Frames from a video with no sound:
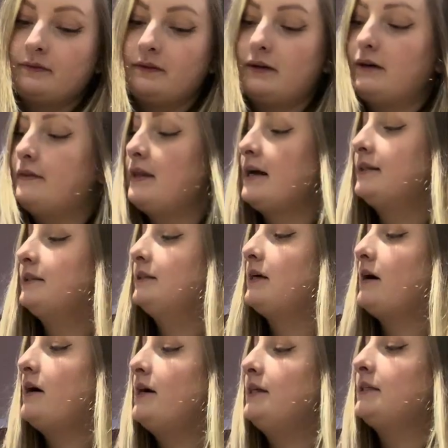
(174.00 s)
on that
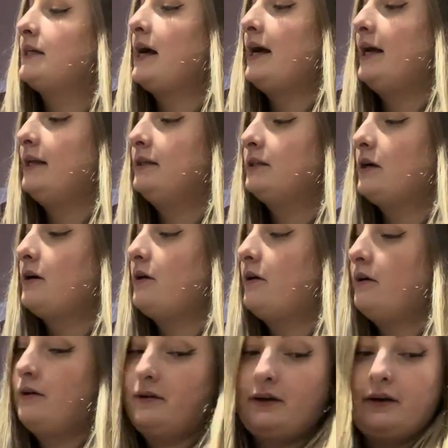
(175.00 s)
side and
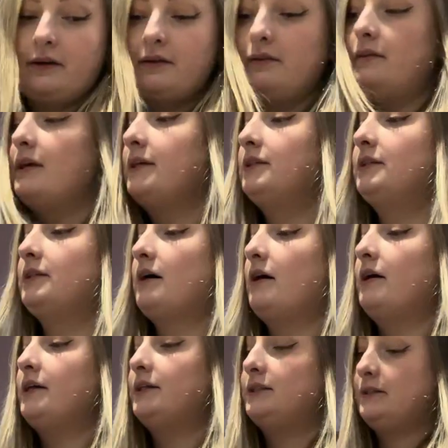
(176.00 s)
on this
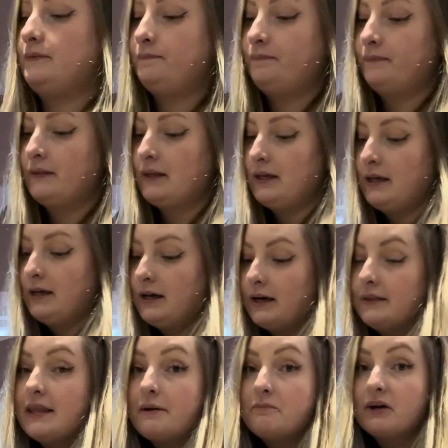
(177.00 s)
side.
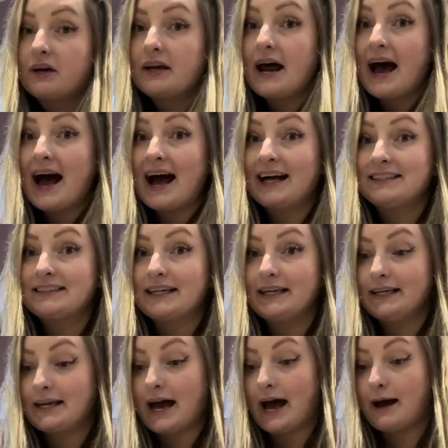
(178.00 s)
And then we're going to add
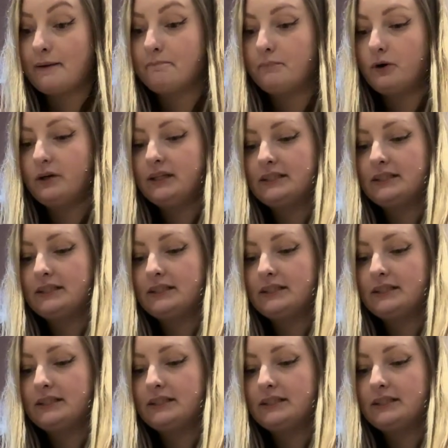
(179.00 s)
in our bunny